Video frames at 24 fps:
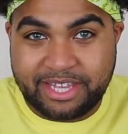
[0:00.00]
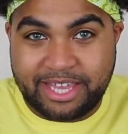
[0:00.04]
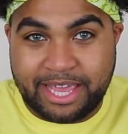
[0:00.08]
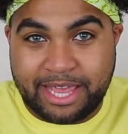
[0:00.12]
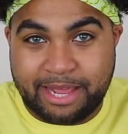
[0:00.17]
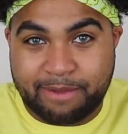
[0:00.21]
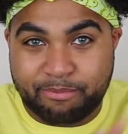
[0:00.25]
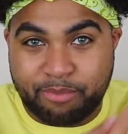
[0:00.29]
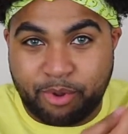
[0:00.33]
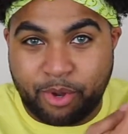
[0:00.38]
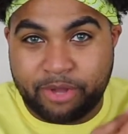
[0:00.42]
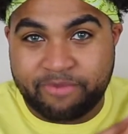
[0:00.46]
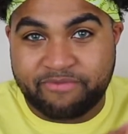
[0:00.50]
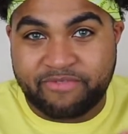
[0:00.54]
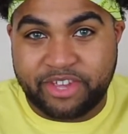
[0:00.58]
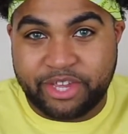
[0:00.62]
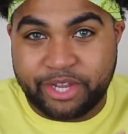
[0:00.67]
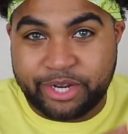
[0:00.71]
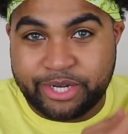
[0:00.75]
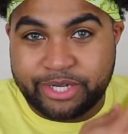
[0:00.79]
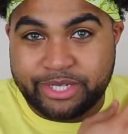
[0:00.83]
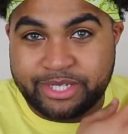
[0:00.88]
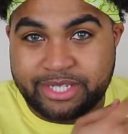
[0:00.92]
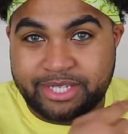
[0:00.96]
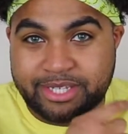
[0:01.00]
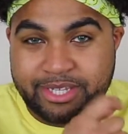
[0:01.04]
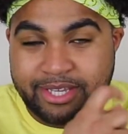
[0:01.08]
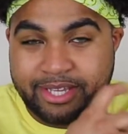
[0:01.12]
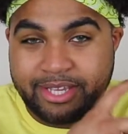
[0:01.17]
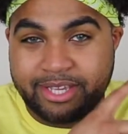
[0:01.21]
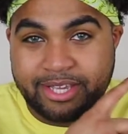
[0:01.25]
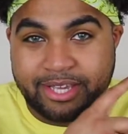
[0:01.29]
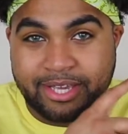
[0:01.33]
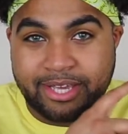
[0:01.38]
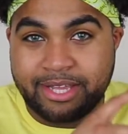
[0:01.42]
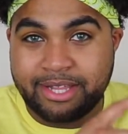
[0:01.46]
and point fingers.
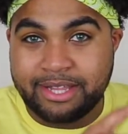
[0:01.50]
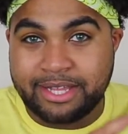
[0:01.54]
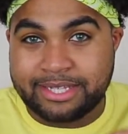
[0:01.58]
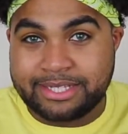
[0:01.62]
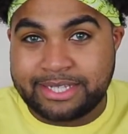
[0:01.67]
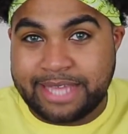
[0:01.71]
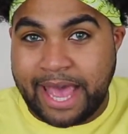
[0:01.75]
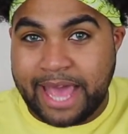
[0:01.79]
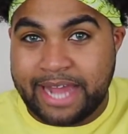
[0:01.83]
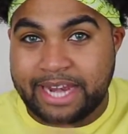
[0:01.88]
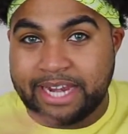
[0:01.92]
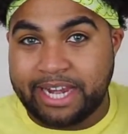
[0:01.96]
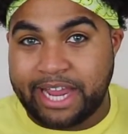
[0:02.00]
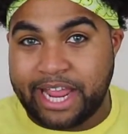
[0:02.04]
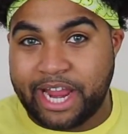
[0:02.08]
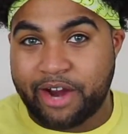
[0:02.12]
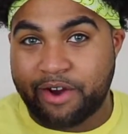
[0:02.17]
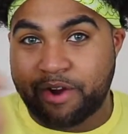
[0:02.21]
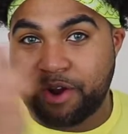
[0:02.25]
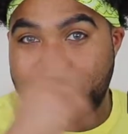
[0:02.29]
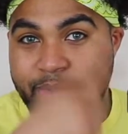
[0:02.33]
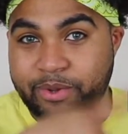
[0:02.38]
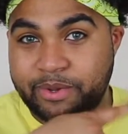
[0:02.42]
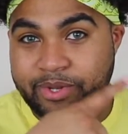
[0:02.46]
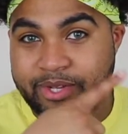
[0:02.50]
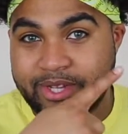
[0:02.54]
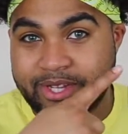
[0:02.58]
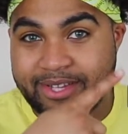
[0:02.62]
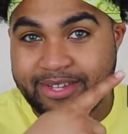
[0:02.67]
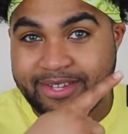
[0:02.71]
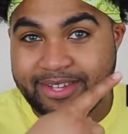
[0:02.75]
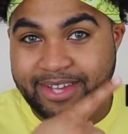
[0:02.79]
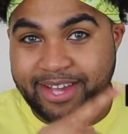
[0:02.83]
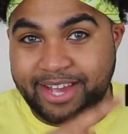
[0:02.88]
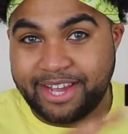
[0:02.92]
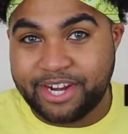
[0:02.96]
Let's add an arrow,
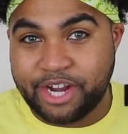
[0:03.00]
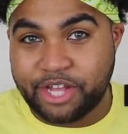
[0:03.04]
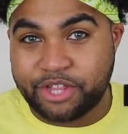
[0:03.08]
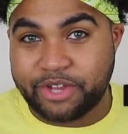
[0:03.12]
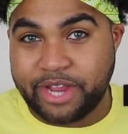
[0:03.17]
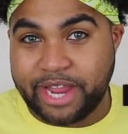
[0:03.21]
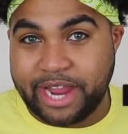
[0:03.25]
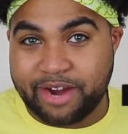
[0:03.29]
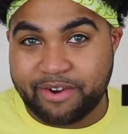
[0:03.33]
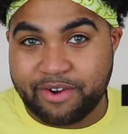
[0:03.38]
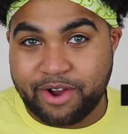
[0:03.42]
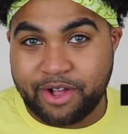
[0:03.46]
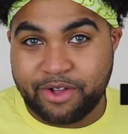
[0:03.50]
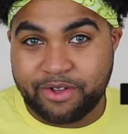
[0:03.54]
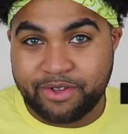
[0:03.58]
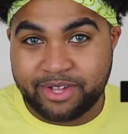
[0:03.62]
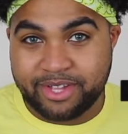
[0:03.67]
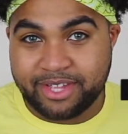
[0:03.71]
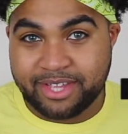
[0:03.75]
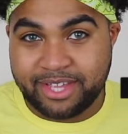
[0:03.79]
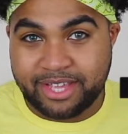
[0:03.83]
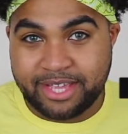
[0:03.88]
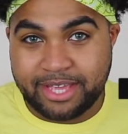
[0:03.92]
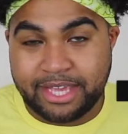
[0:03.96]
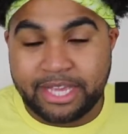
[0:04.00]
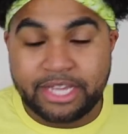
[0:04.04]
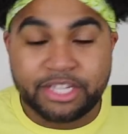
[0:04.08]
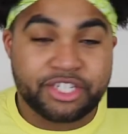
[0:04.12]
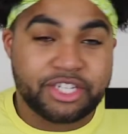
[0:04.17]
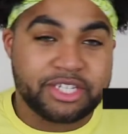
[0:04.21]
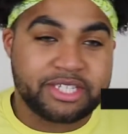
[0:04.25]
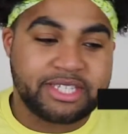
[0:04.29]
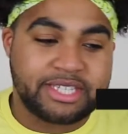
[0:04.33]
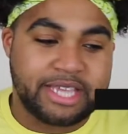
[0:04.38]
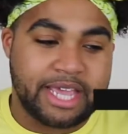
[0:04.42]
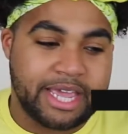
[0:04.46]
another arrow.
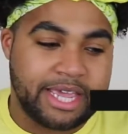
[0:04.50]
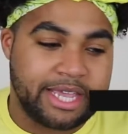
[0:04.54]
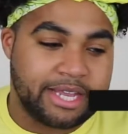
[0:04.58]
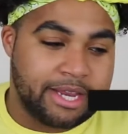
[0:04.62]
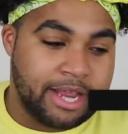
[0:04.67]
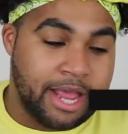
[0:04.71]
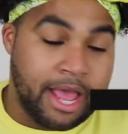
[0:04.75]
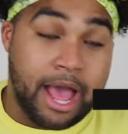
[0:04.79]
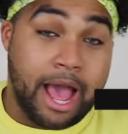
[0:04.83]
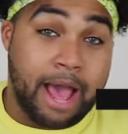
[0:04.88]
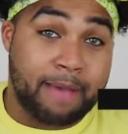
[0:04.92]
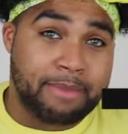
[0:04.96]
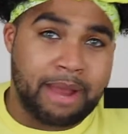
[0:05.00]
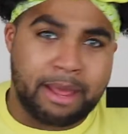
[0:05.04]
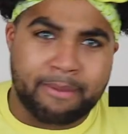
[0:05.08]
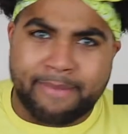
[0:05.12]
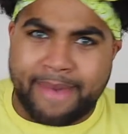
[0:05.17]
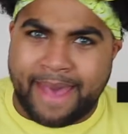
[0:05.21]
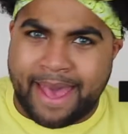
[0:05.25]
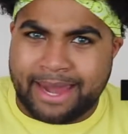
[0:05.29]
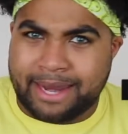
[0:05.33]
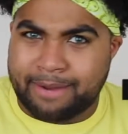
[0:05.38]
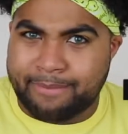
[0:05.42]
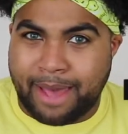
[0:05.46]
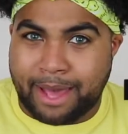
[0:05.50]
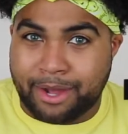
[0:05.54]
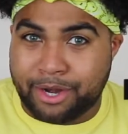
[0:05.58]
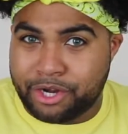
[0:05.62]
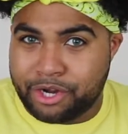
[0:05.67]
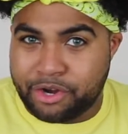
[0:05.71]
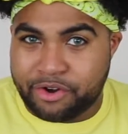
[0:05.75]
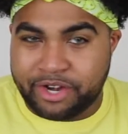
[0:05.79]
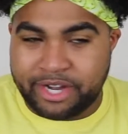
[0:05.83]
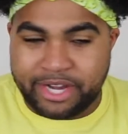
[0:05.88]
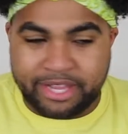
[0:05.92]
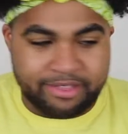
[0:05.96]
Just saying, I'm not mad about
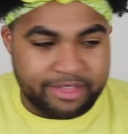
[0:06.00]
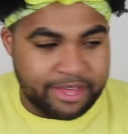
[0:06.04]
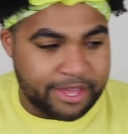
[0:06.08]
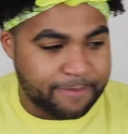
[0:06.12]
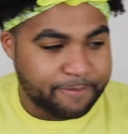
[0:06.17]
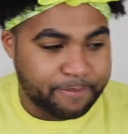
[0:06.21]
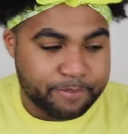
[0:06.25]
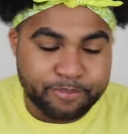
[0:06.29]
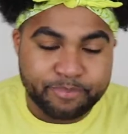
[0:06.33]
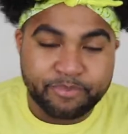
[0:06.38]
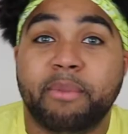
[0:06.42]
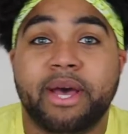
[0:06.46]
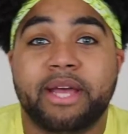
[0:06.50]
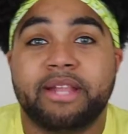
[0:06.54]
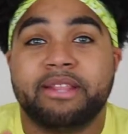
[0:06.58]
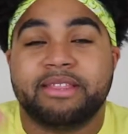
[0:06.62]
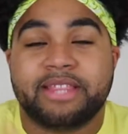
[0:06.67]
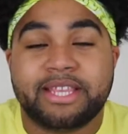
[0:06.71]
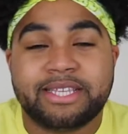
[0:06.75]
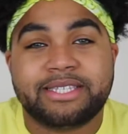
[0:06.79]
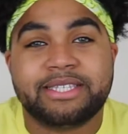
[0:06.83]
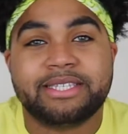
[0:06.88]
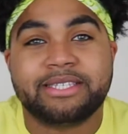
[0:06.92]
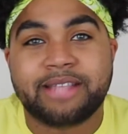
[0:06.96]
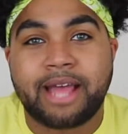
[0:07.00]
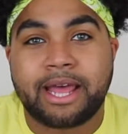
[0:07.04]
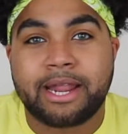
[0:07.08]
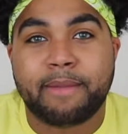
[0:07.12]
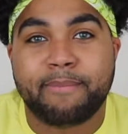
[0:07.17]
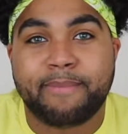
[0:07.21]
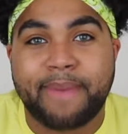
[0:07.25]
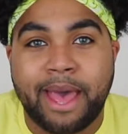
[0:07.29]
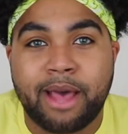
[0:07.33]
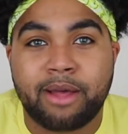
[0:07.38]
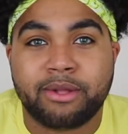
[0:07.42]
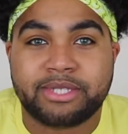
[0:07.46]
it or anything. But this is not
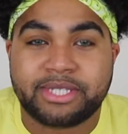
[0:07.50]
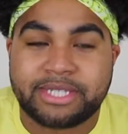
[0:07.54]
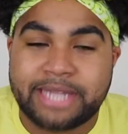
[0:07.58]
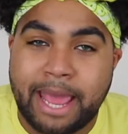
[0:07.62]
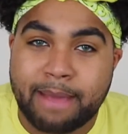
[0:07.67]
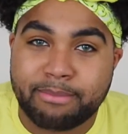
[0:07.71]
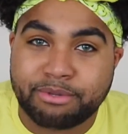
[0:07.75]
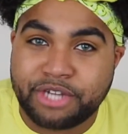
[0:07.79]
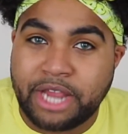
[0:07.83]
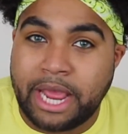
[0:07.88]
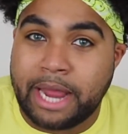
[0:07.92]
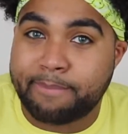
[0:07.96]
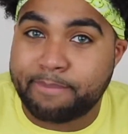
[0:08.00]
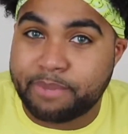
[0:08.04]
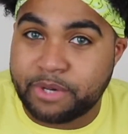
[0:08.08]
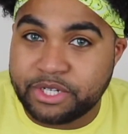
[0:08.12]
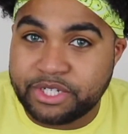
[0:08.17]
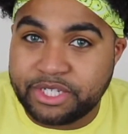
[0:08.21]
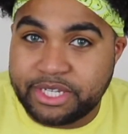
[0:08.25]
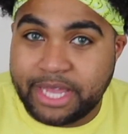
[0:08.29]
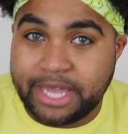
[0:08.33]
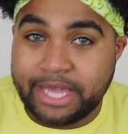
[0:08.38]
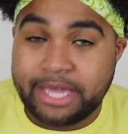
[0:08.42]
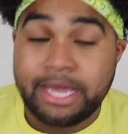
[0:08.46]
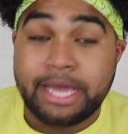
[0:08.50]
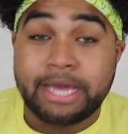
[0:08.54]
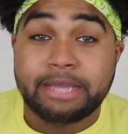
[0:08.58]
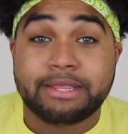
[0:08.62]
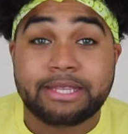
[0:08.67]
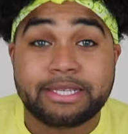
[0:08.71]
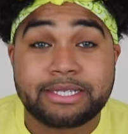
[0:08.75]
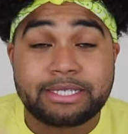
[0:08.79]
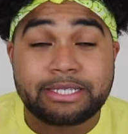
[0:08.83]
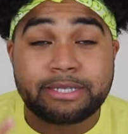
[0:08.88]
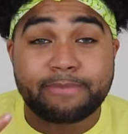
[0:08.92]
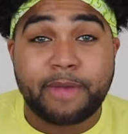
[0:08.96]
about Snapchat per se.
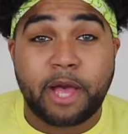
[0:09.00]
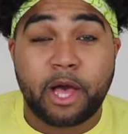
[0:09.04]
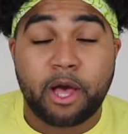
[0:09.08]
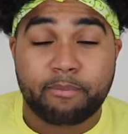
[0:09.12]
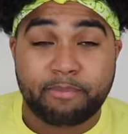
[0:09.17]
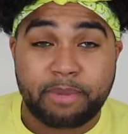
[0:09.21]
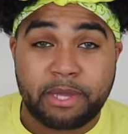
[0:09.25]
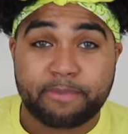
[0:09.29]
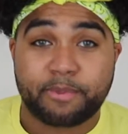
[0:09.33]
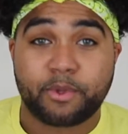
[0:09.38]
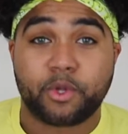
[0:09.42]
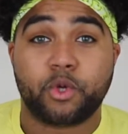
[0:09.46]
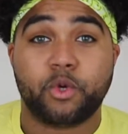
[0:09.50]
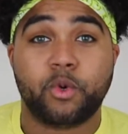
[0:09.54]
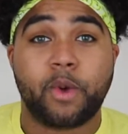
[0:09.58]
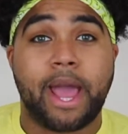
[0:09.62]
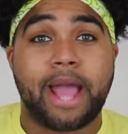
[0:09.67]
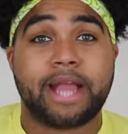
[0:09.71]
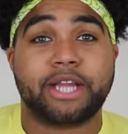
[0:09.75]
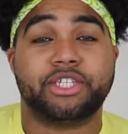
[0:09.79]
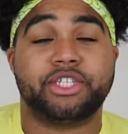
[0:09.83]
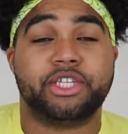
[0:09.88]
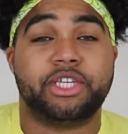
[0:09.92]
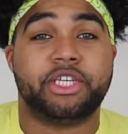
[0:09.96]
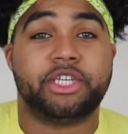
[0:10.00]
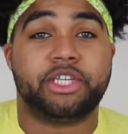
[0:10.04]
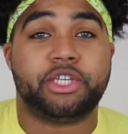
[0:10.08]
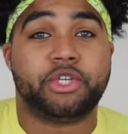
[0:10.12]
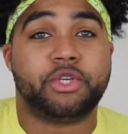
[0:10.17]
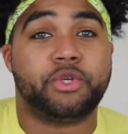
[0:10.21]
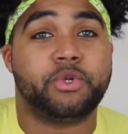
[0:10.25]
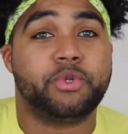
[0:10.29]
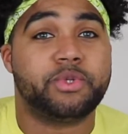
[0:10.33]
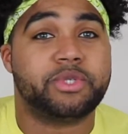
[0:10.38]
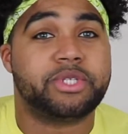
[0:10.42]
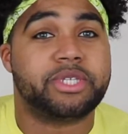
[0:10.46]
This is about people who actually
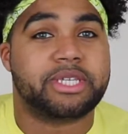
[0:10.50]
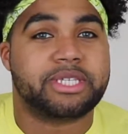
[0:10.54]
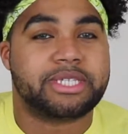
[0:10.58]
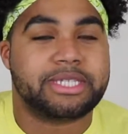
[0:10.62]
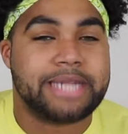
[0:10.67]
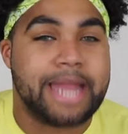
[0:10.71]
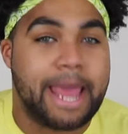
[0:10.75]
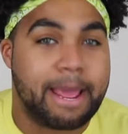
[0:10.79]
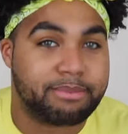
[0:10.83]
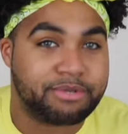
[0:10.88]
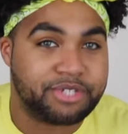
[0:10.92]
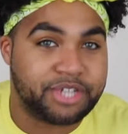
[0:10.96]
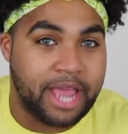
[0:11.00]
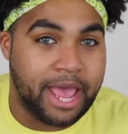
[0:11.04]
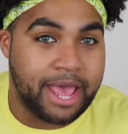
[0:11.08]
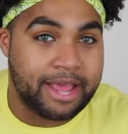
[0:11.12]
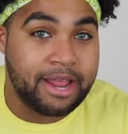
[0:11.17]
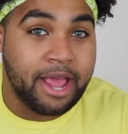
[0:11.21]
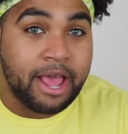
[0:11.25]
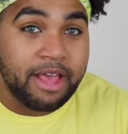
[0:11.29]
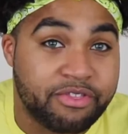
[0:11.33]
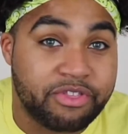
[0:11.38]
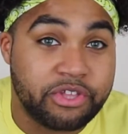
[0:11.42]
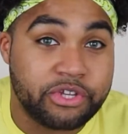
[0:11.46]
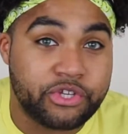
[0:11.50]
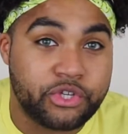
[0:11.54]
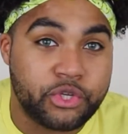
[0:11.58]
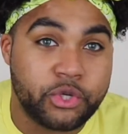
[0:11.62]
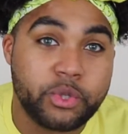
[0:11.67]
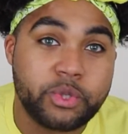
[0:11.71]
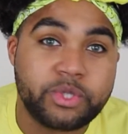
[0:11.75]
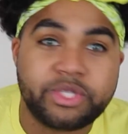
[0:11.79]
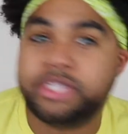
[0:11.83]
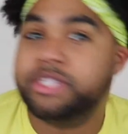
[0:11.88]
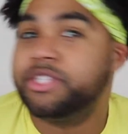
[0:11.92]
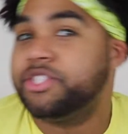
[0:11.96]
use Snapchat. The
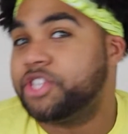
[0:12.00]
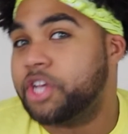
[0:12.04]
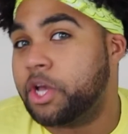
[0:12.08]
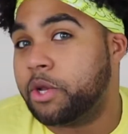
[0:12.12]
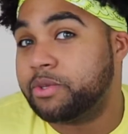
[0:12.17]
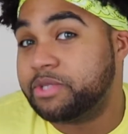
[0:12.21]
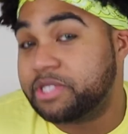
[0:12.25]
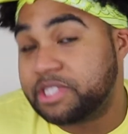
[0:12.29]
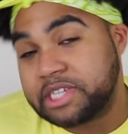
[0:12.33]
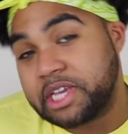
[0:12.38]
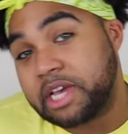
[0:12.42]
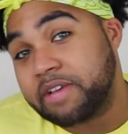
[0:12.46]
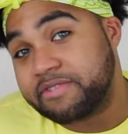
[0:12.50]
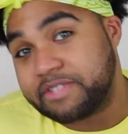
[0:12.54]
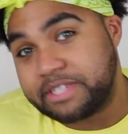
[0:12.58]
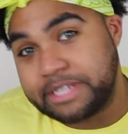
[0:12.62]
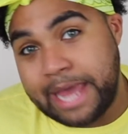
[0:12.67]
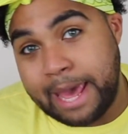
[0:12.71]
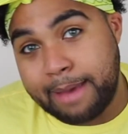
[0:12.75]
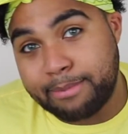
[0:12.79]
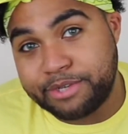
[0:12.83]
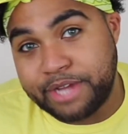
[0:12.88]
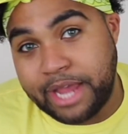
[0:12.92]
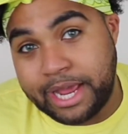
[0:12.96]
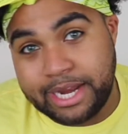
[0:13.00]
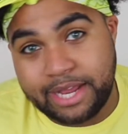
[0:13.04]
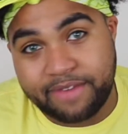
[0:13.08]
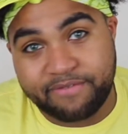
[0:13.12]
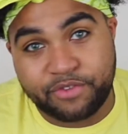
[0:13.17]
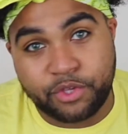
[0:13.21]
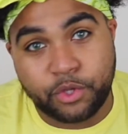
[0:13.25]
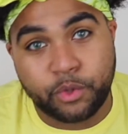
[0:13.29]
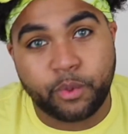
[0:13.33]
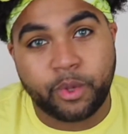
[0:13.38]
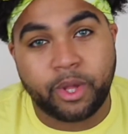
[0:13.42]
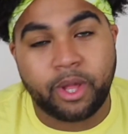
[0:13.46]
do's and don'ts of Snapchat, if you